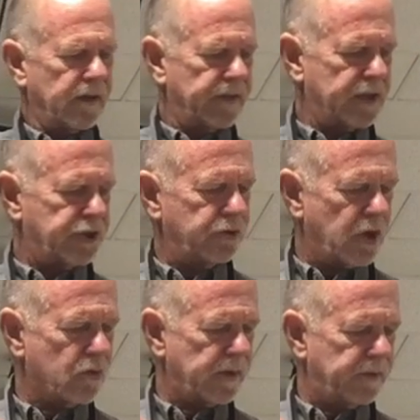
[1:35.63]
that you
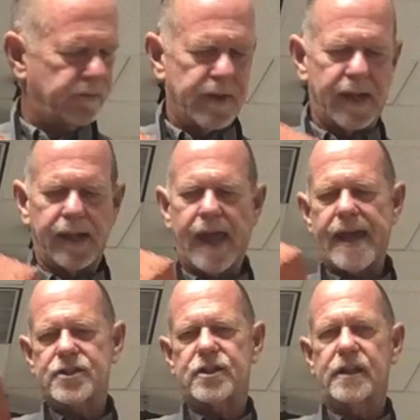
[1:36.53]
don't
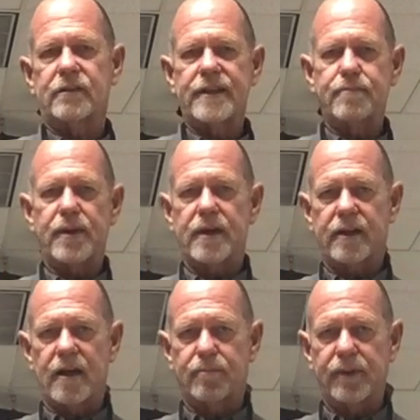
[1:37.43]
accidentally
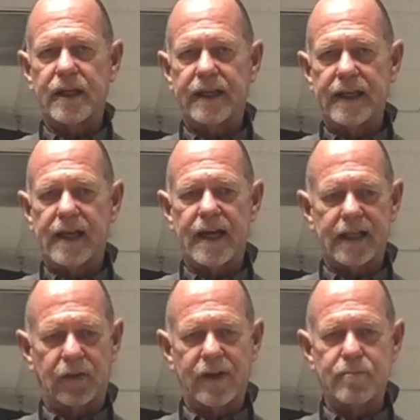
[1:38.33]
pick up any
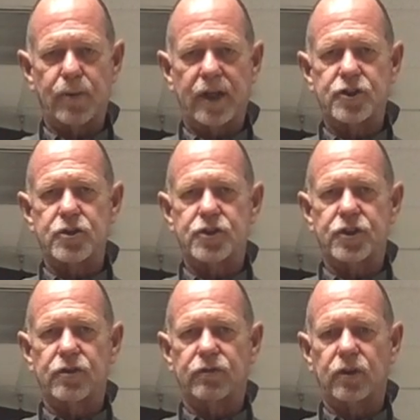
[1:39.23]
concrete bricks. You
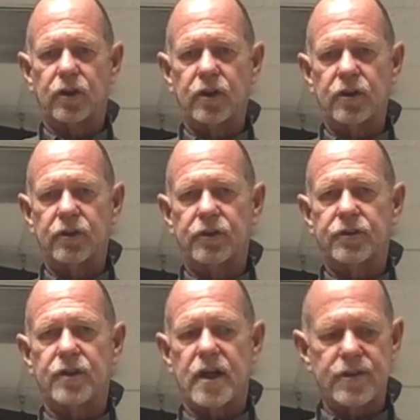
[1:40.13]
should have learned
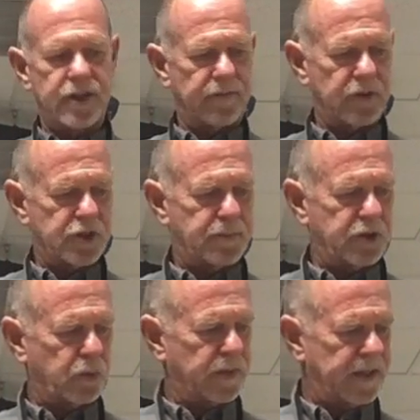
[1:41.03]
the difference
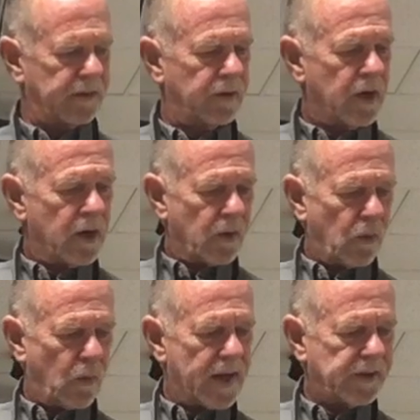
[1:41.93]
between
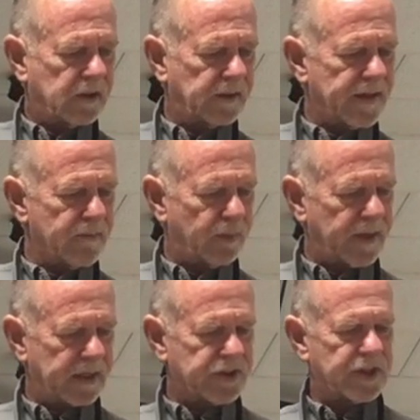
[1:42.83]
red clay
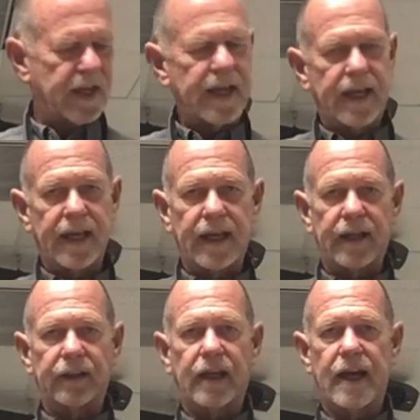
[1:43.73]
bricks
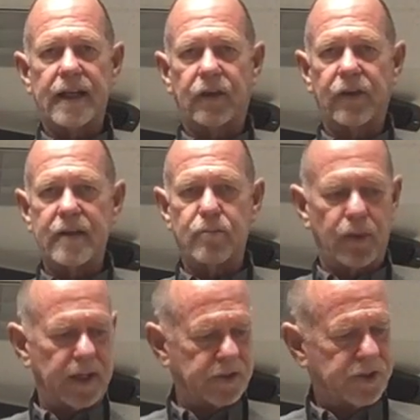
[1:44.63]
and concrete
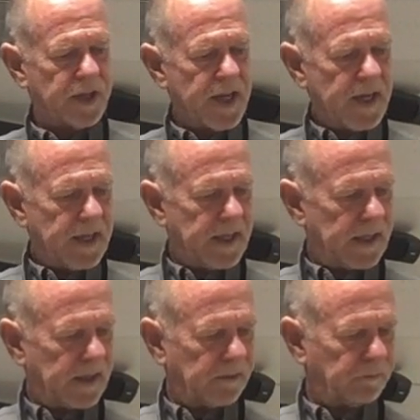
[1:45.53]
bricks
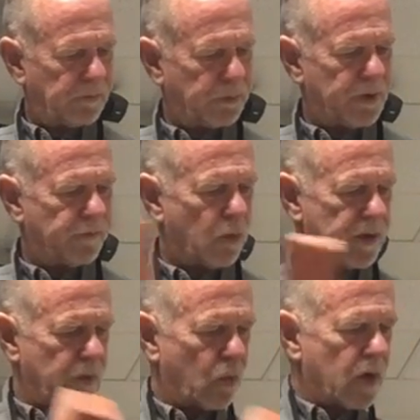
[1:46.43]
in
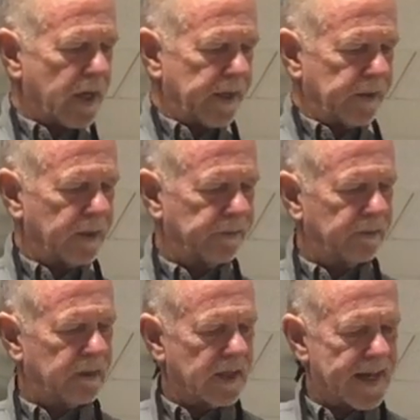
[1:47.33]
341
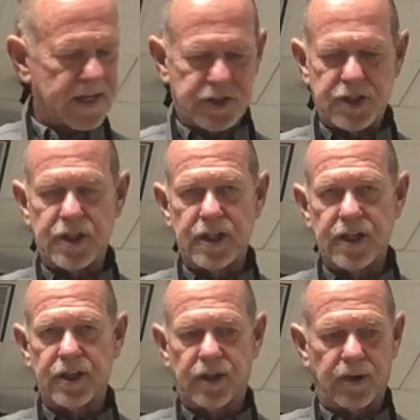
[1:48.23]
last
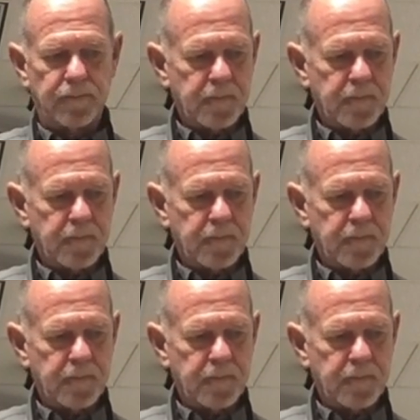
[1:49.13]
year.